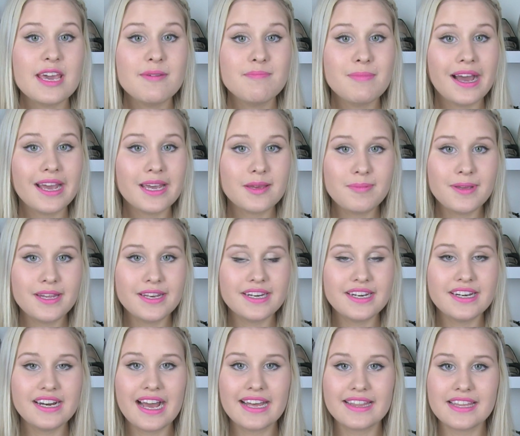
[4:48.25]
In my
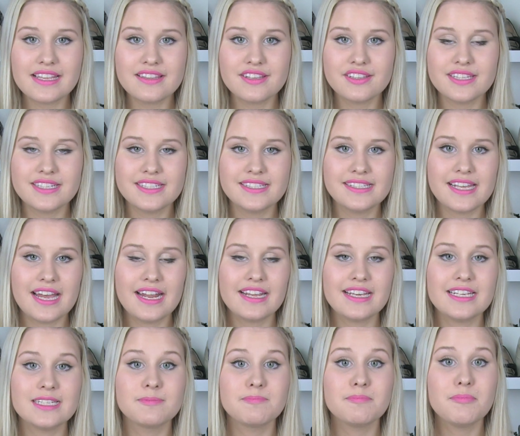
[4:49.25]
opinion, I think that this
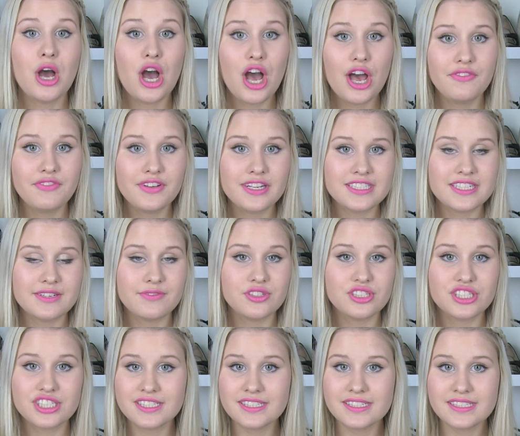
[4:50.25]
set is perfect if
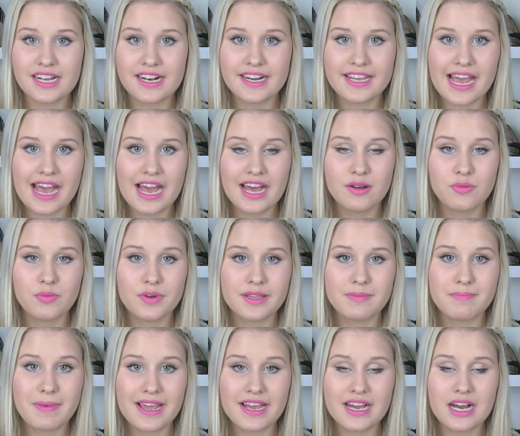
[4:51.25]
you're just starting out
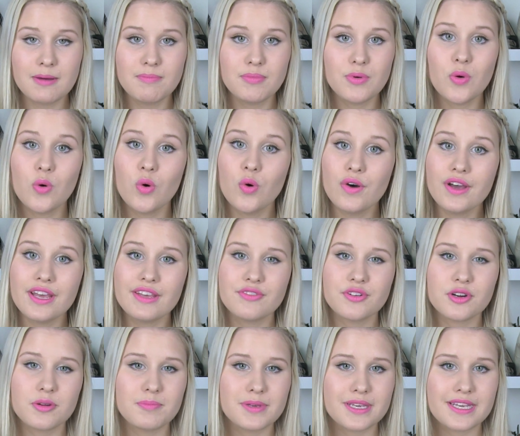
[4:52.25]
with makeup or
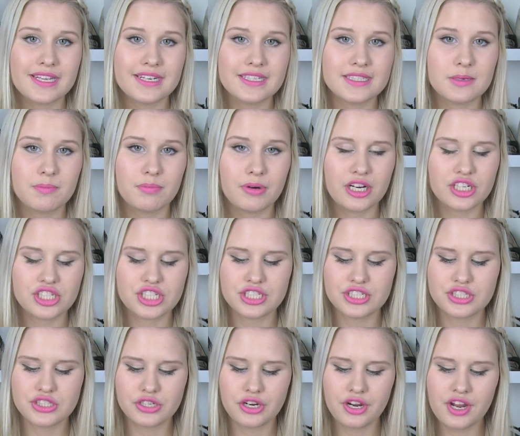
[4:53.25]
if you're a beginner to
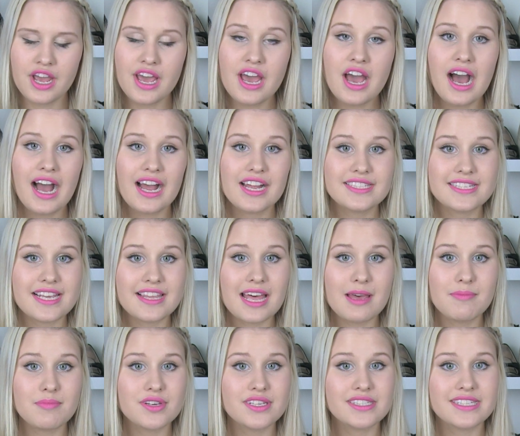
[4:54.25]
brushes. So I say
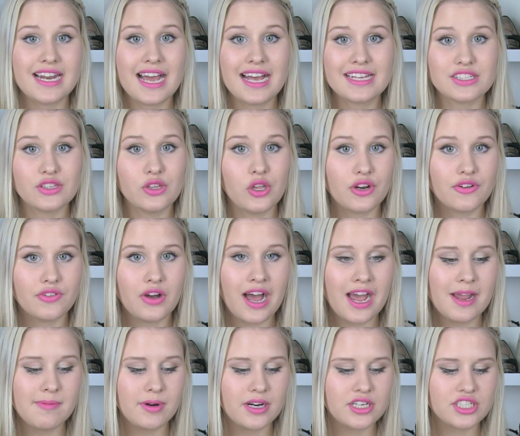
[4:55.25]
that because it has a lot of
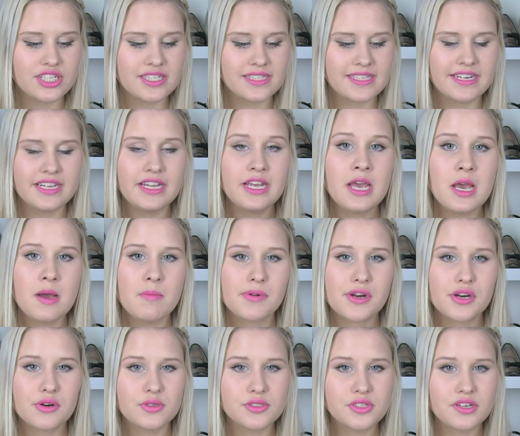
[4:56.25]
eye brushes in it,
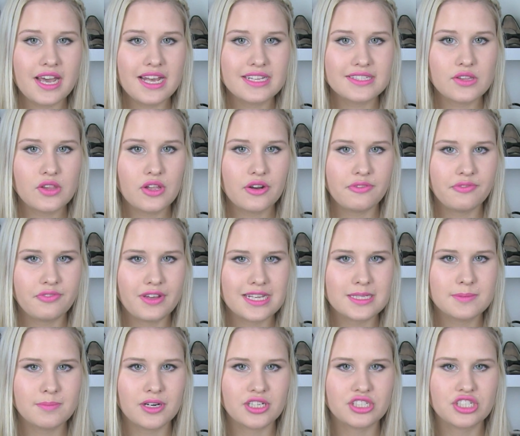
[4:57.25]
but it also has a lot of
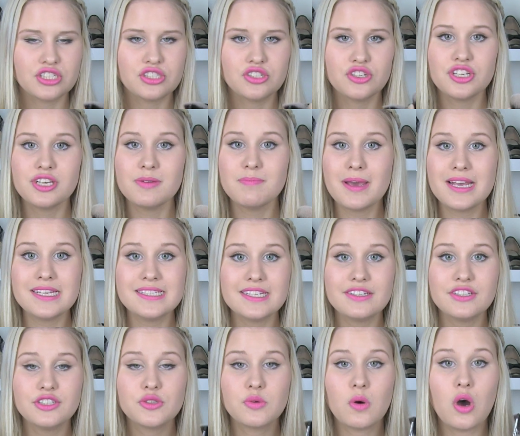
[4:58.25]
face brushes, so you can
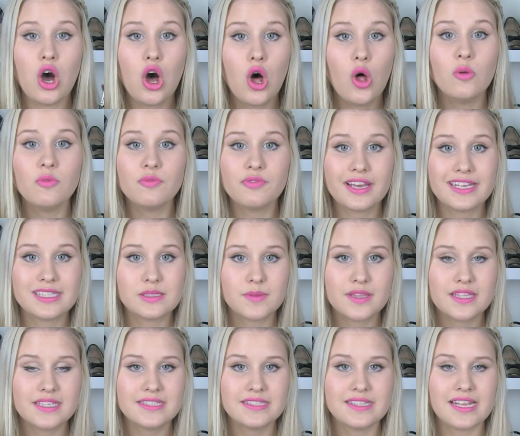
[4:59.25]
basically do a whole face
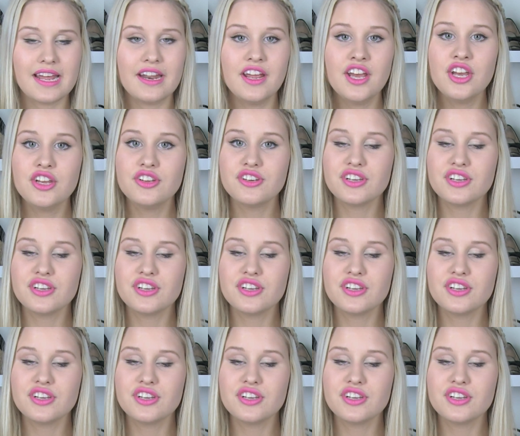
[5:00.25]
with this set.